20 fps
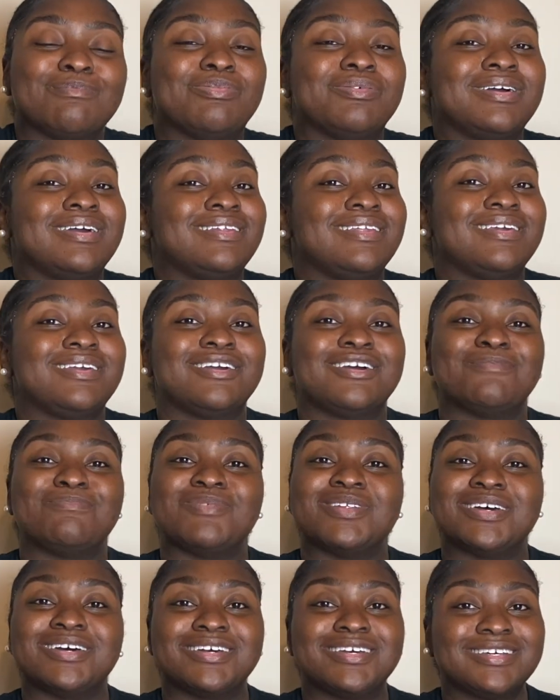blending up
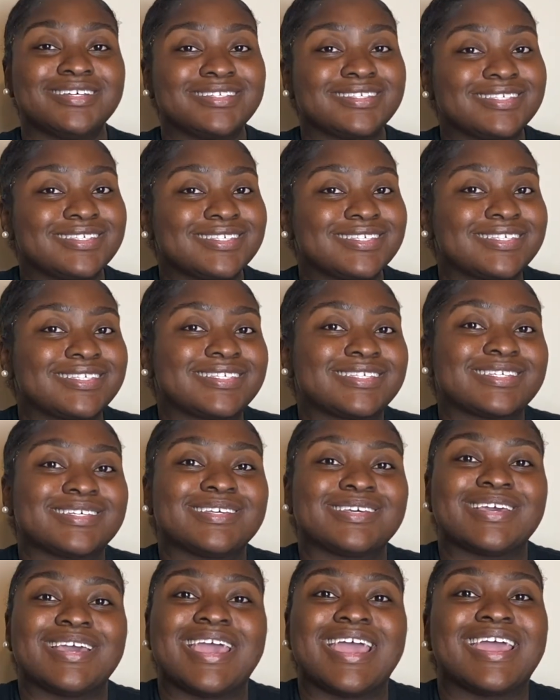nuts
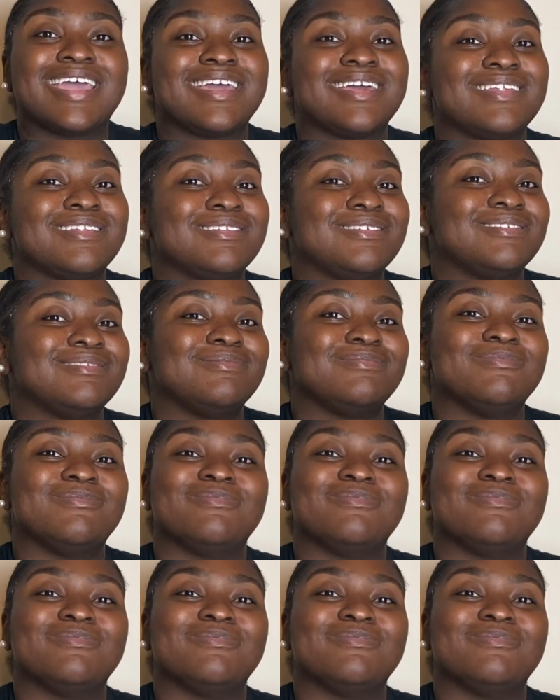and